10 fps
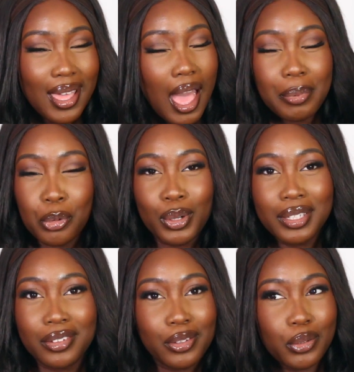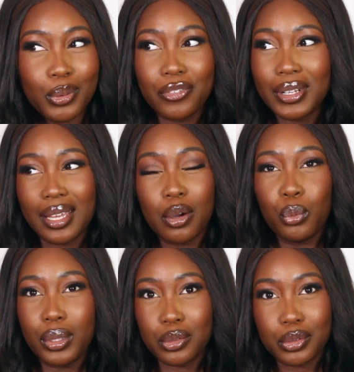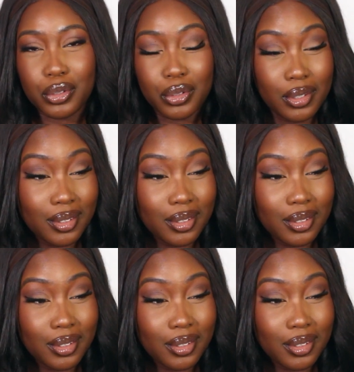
I've been wanting to do it for like a week or two.